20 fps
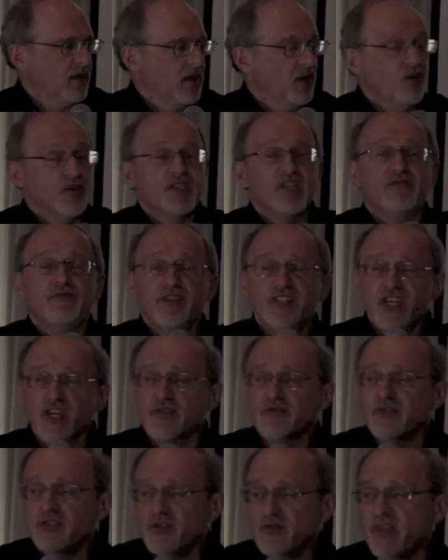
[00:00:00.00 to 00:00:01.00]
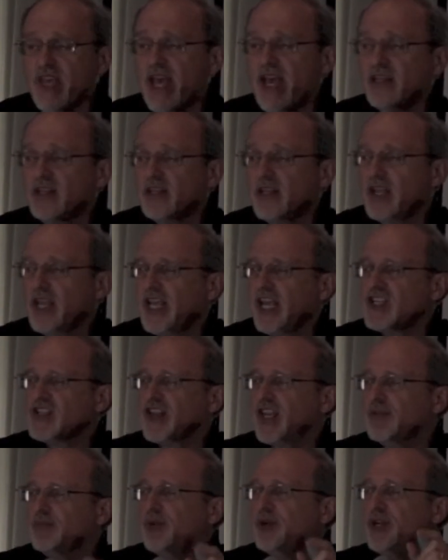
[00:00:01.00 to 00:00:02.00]
Because if we don't do that,
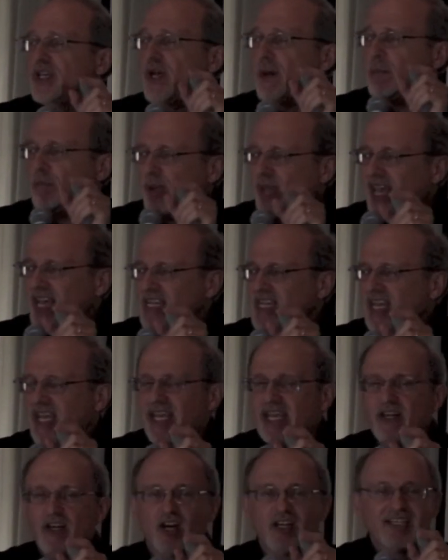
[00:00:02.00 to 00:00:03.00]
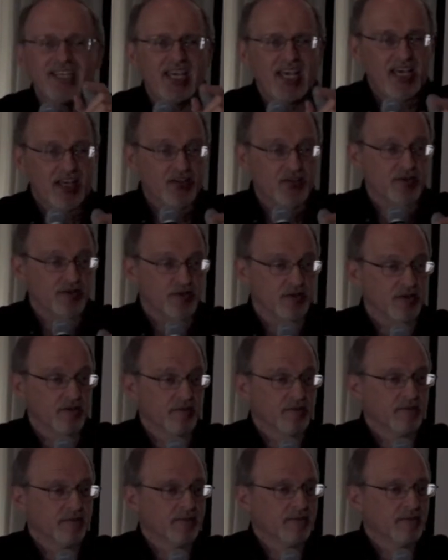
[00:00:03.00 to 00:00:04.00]
it's like putting a Band-Aid on cancer.
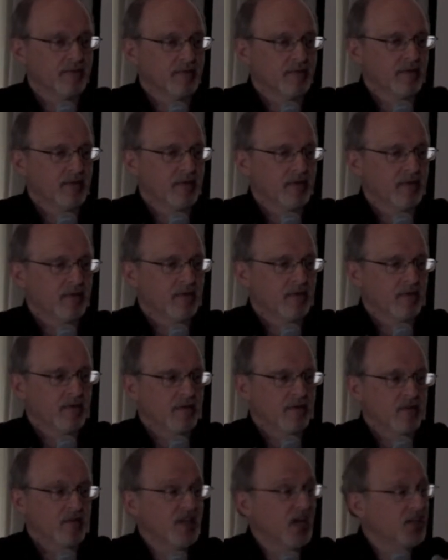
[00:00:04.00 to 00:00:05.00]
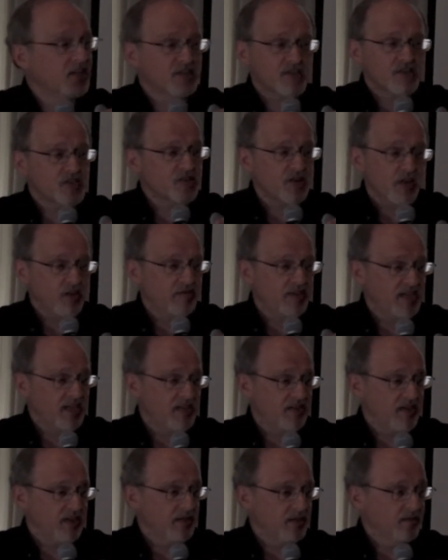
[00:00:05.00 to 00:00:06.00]
Not going to solve
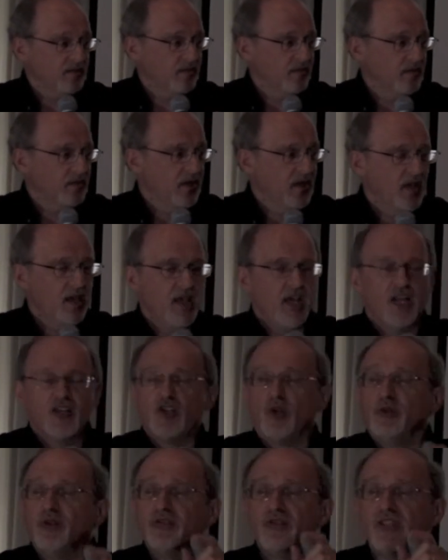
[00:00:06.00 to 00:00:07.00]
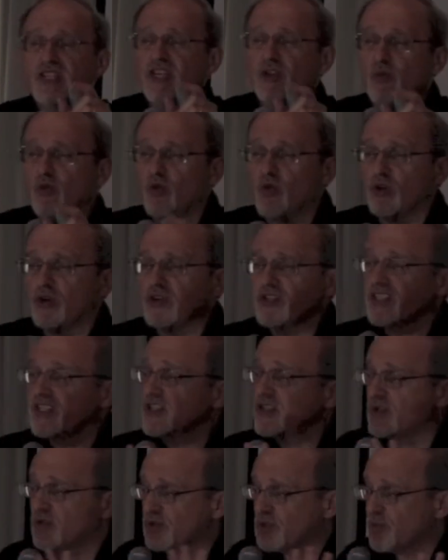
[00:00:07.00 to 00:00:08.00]
anything. It's only going to get worse
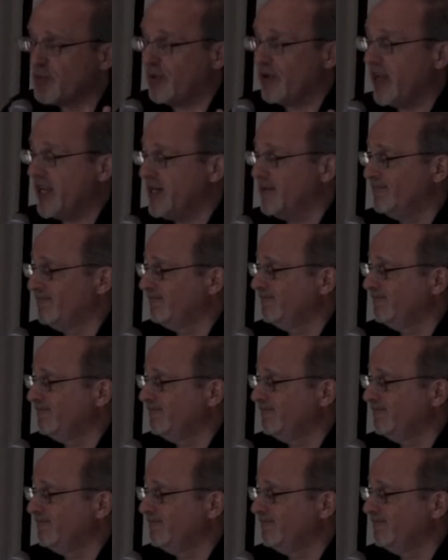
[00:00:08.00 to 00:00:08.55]
and it's going to spread.